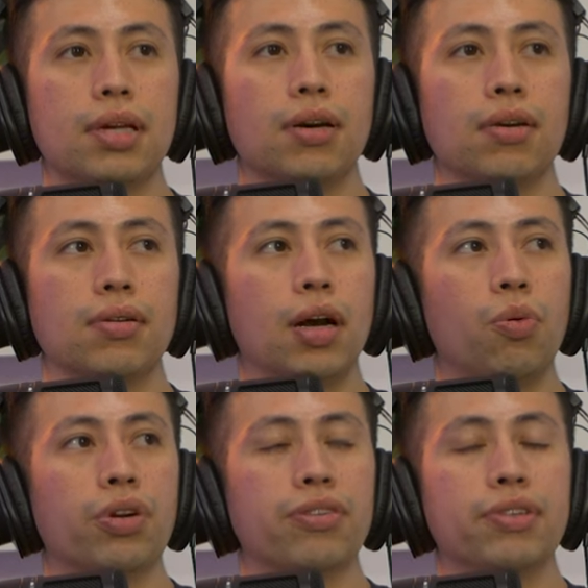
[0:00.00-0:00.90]
I I
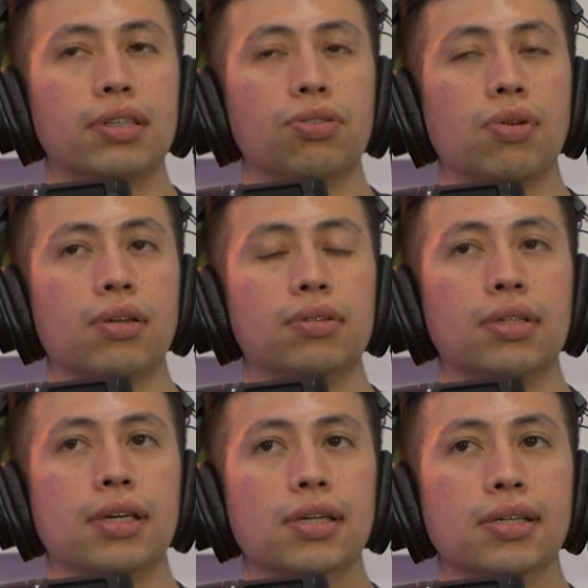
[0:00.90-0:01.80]
won't even eat throughout the
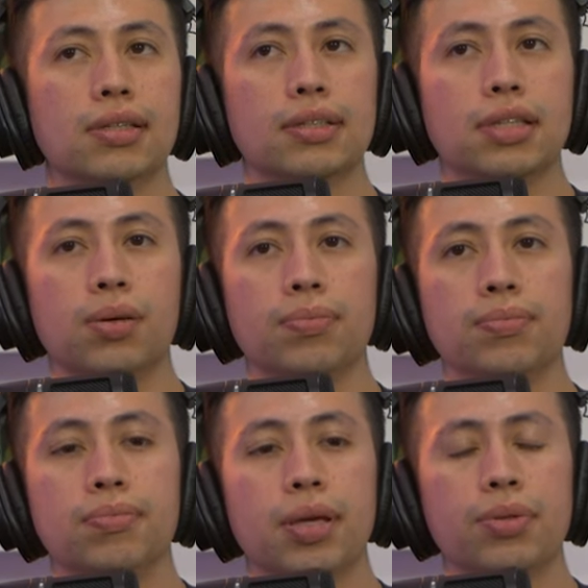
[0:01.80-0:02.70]
day because
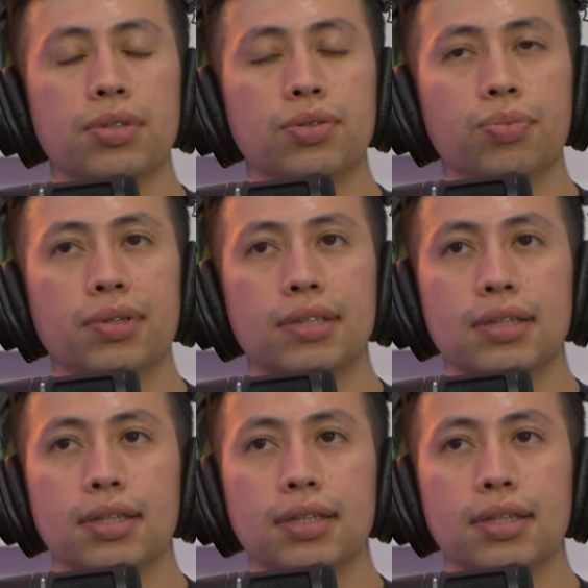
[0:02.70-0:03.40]
I'm maybe just too busy,